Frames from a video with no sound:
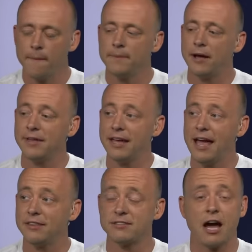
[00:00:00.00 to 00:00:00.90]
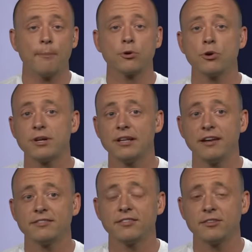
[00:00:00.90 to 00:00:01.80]
Now, they had the top recruiting
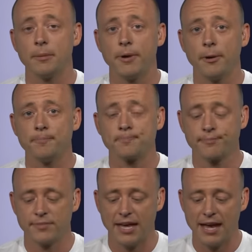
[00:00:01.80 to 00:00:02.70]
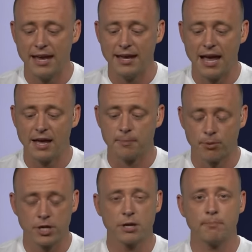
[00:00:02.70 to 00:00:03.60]
class in the Sun Belt. They had a
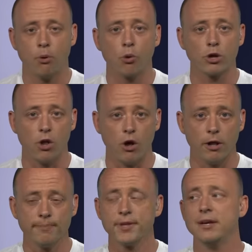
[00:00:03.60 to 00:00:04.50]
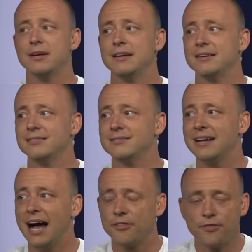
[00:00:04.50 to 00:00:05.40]
pretty good portal haul.
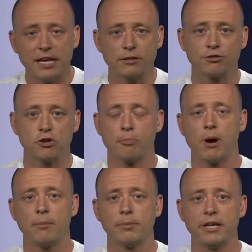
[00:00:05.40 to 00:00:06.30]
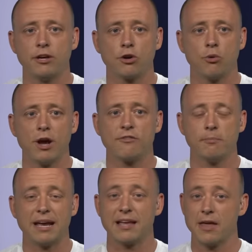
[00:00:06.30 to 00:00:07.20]
I think they're still probably a year away from
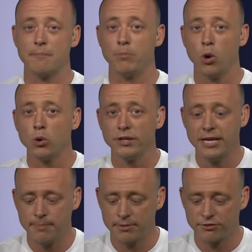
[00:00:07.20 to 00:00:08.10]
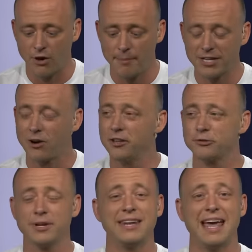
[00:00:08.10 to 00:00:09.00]
making that bowl leap. So I'm going to call
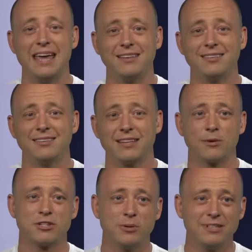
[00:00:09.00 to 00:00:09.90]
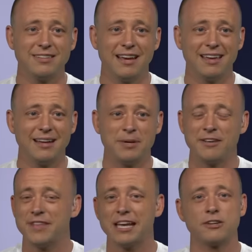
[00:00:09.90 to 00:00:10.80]
this one an eight. They were two and ten. I mean,
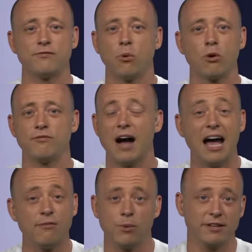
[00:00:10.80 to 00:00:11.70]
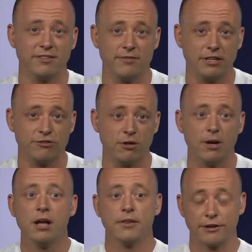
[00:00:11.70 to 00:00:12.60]
if they get to four or five wins even this
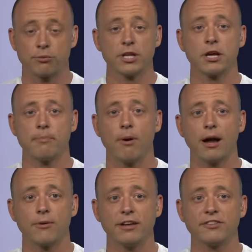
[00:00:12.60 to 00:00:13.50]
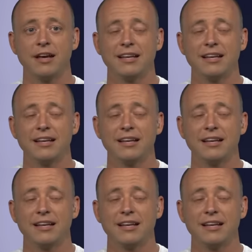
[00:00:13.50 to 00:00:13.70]
year, that's really good progress.